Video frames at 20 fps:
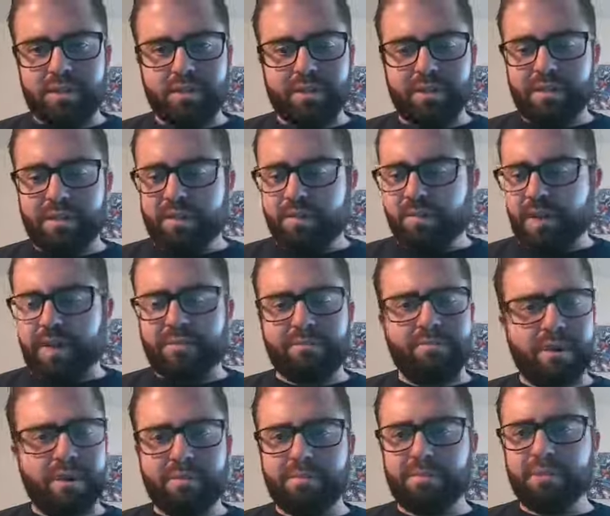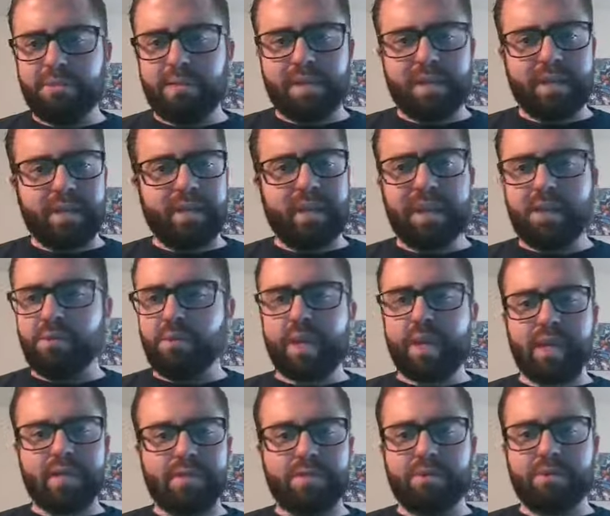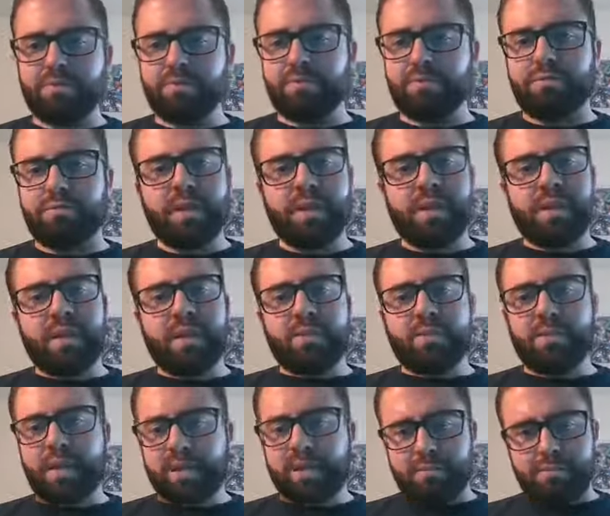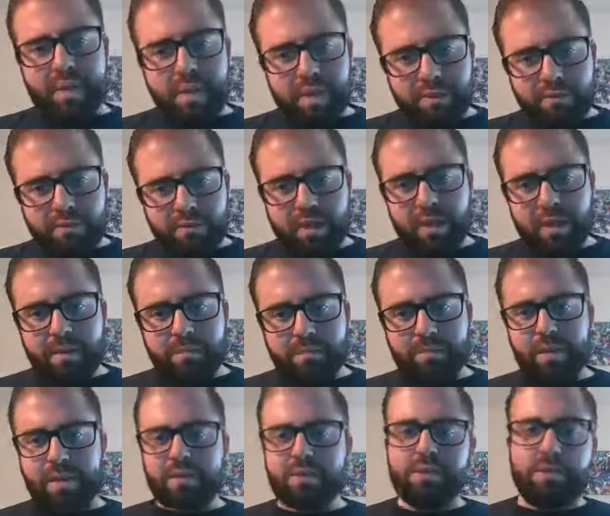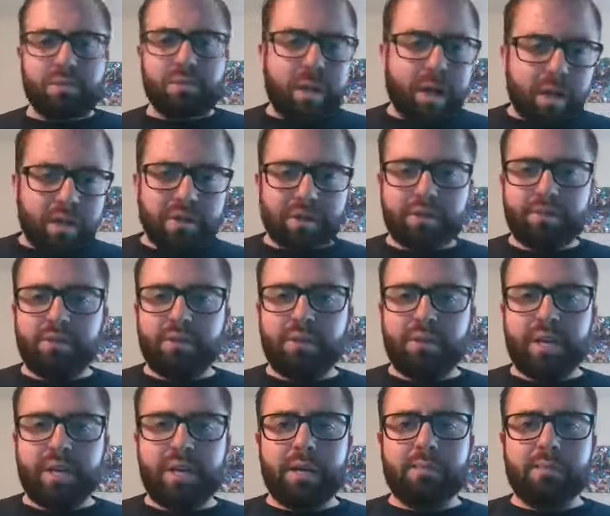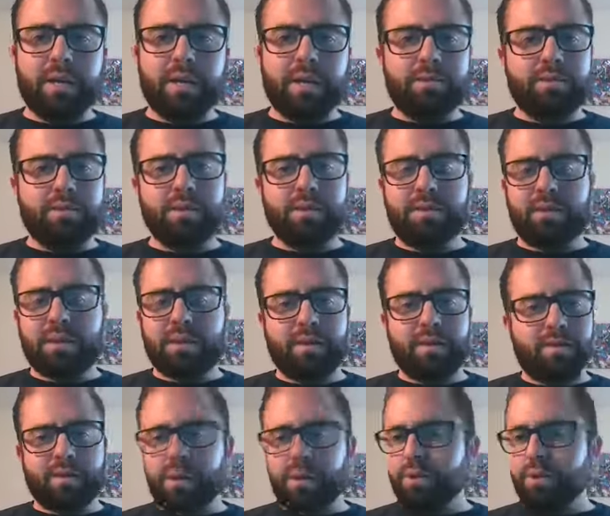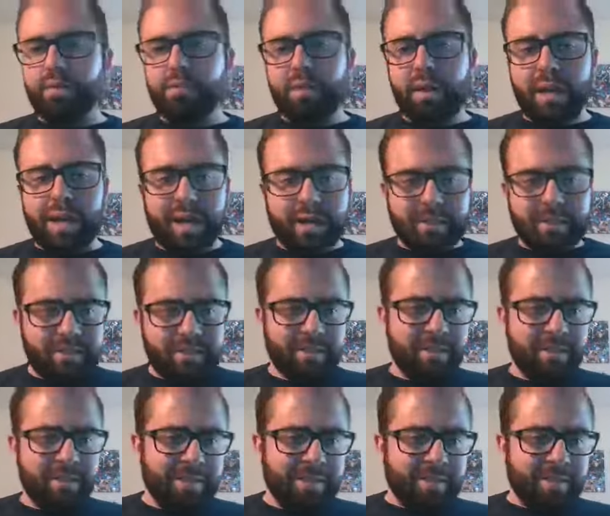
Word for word: Just and fun music. And again, we got to do, we got to meet them, we got to do monitors for them, and it was just a, a real blast.